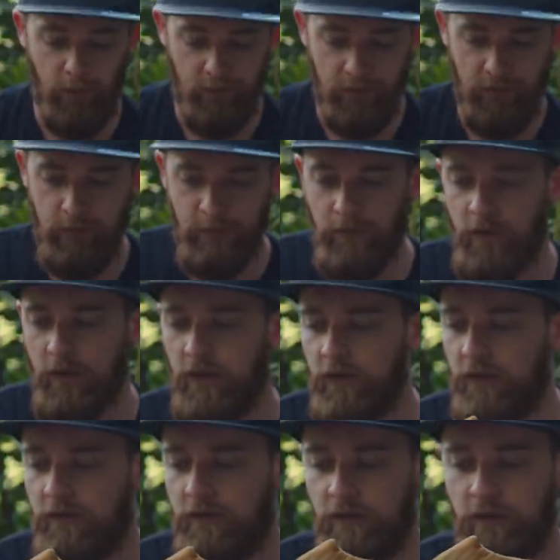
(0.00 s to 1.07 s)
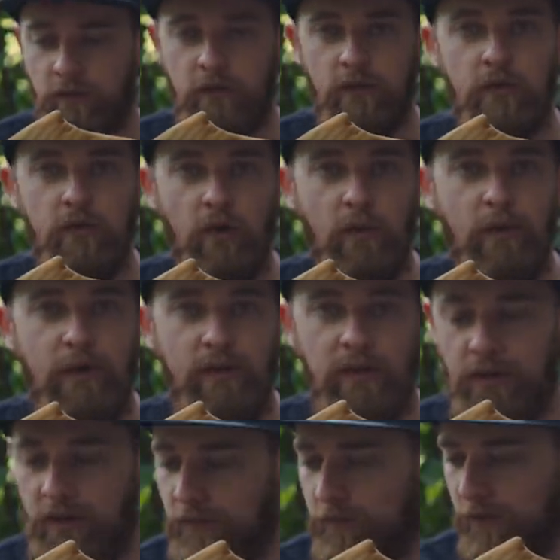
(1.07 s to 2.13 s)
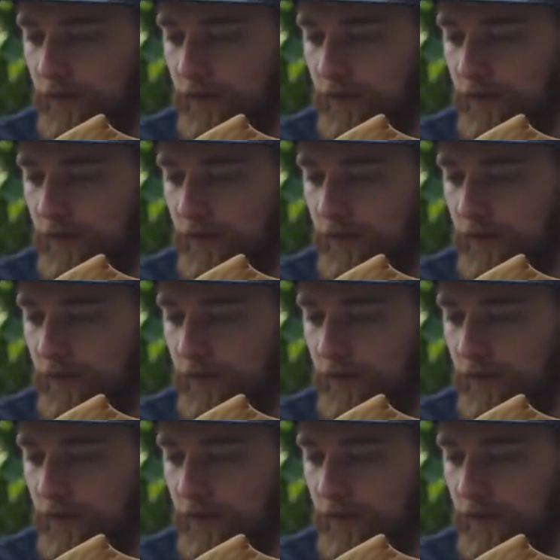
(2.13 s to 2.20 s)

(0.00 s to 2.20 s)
bottom to crop in if